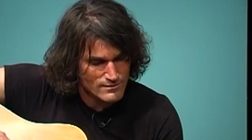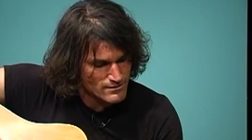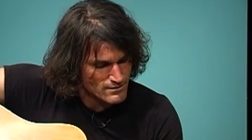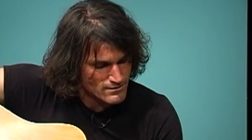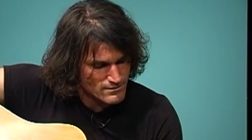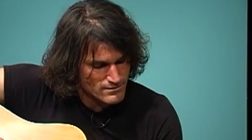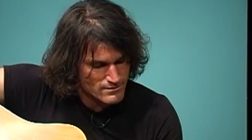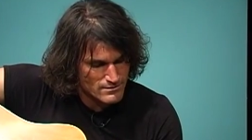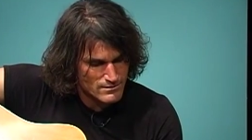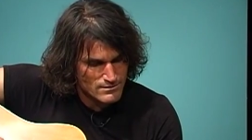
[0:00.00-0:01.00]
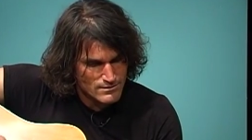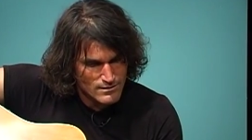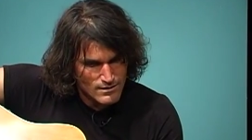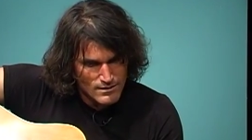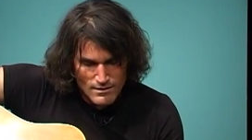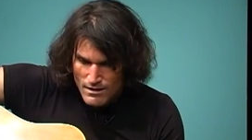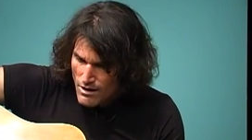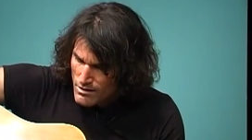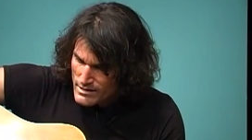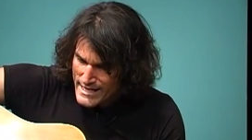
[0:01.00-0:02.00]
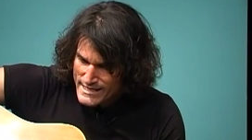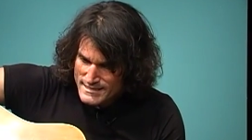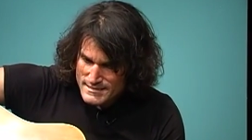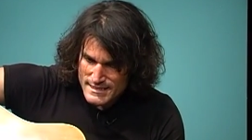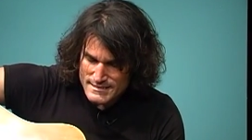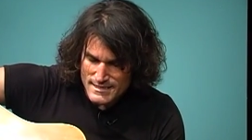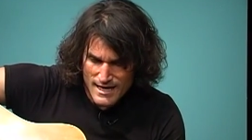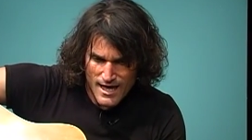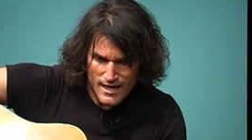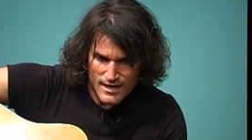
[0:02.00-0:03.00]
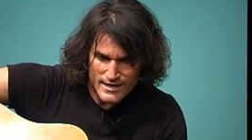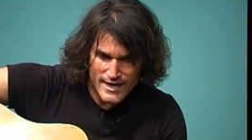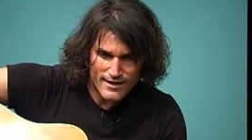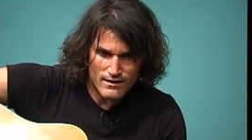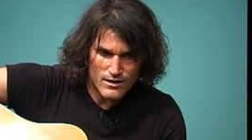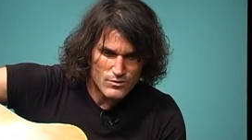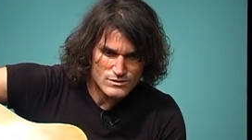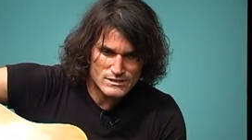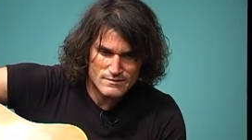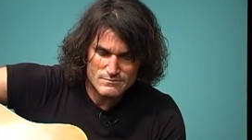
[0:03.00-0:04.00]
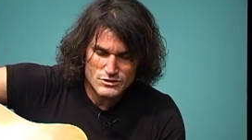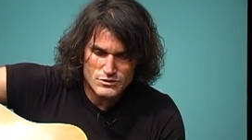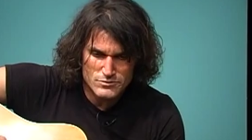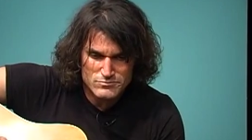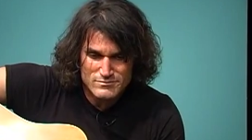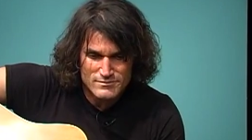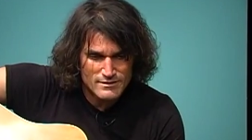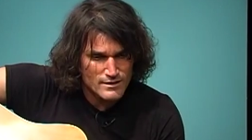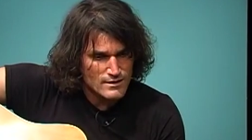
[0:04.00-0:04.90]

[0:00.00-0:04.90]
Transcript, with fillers: Our Lady sings a high and a lonesome tune.